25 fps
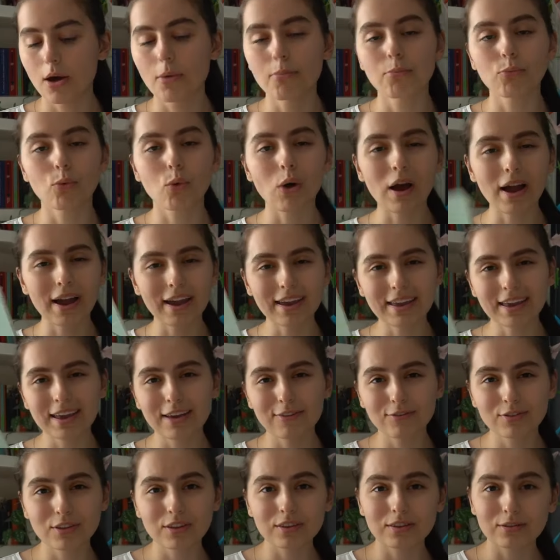why I
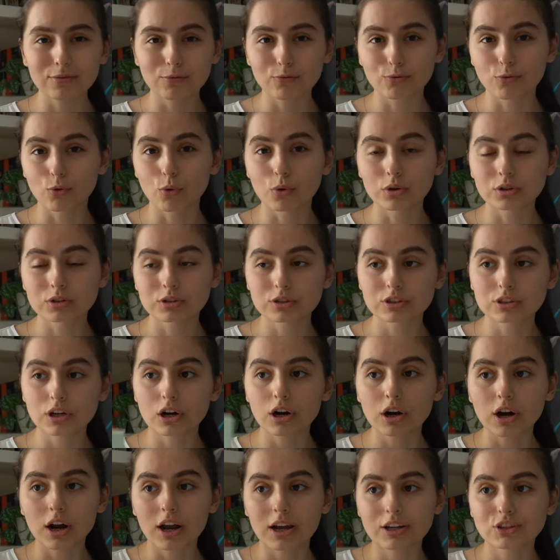gave this a four
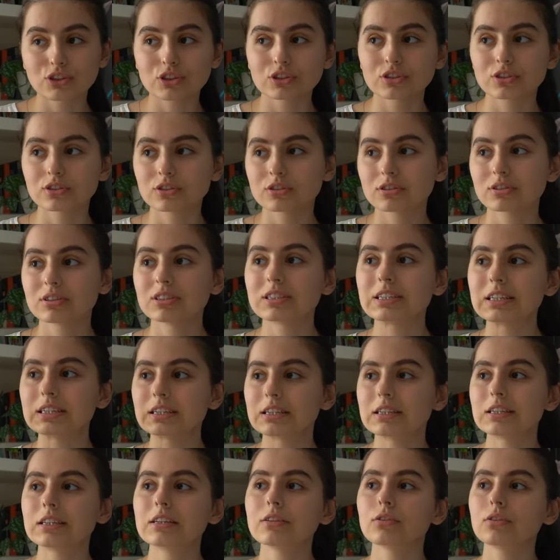star. I just
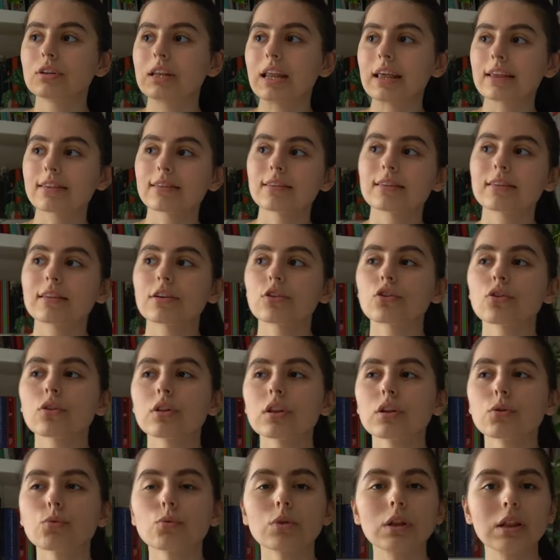didn't
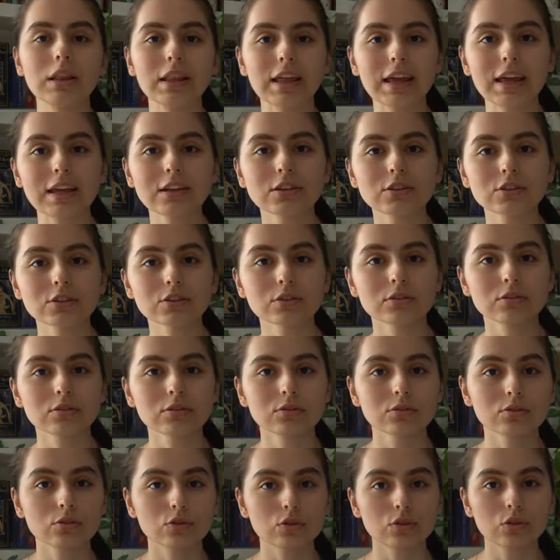necessarily relate
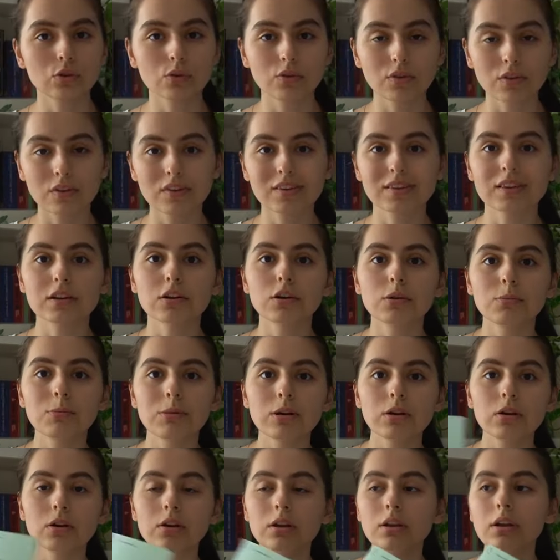to the
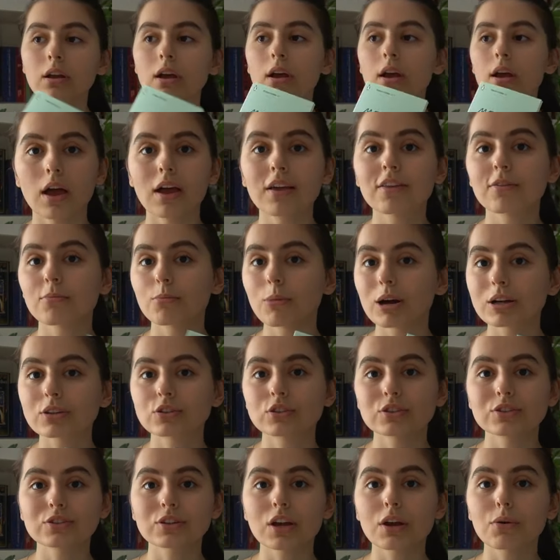sermon as
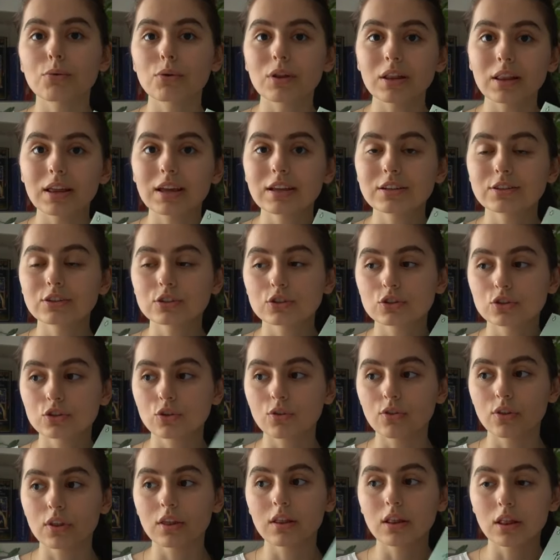much as I related
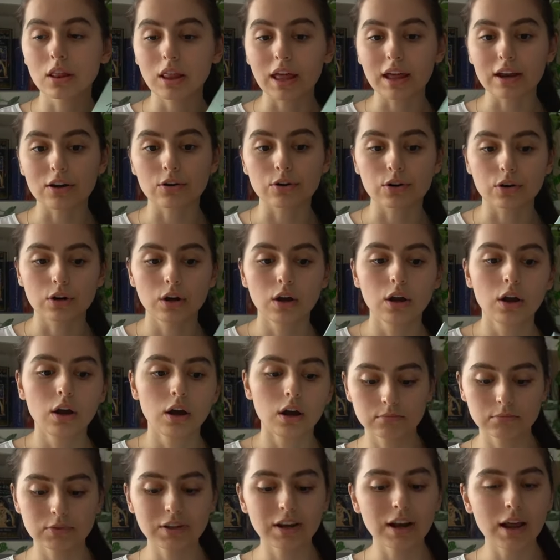to the letter.
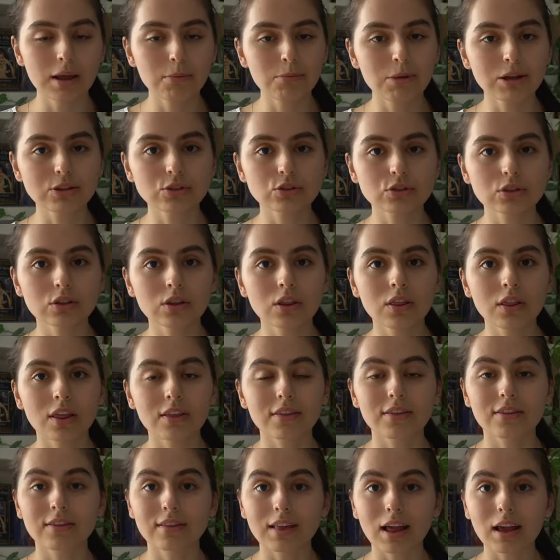Did I mention
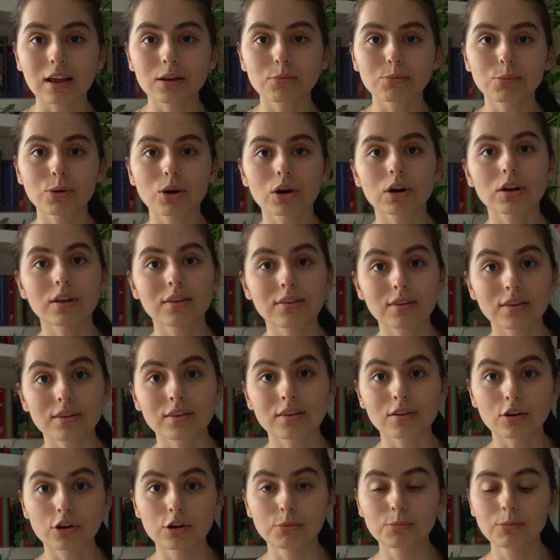that the second part is a
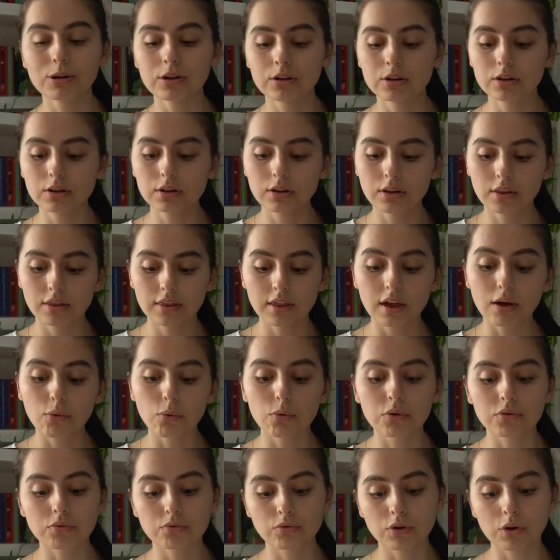sermon that
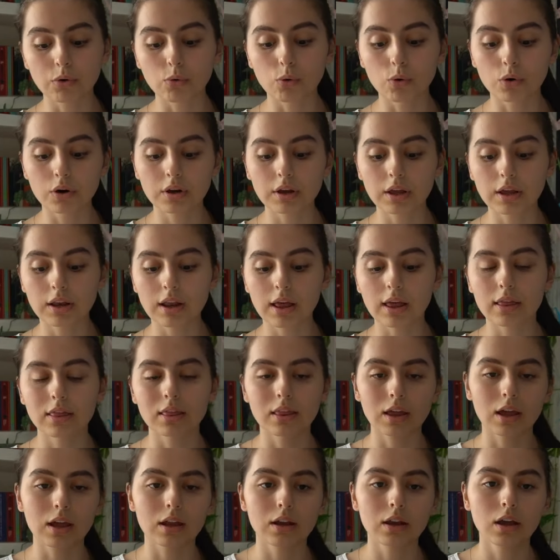was recorded
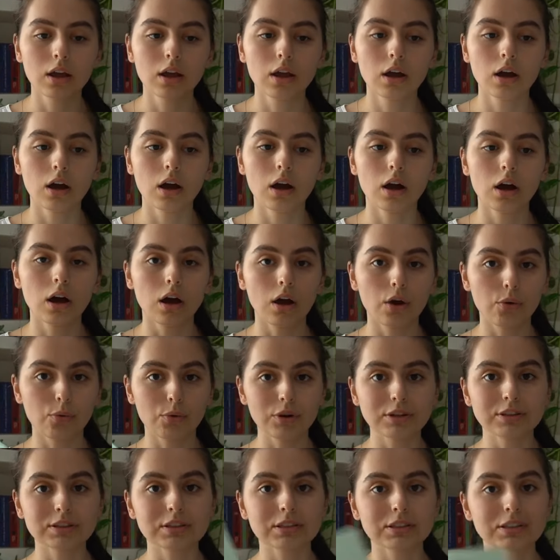and then uh,
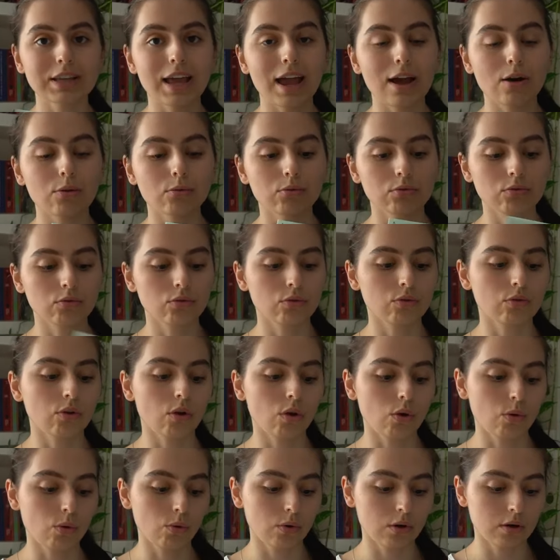written down?
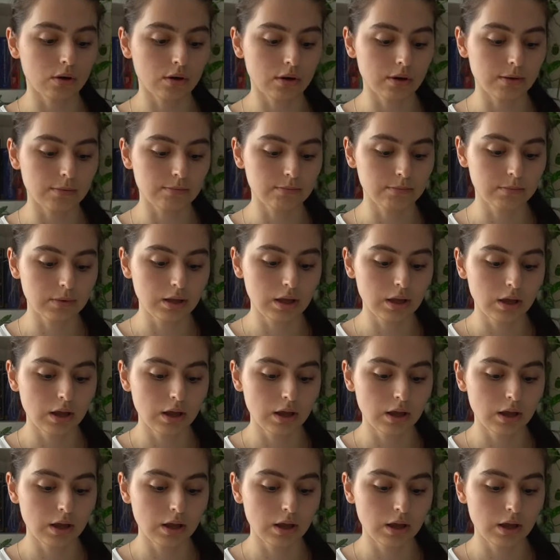So um,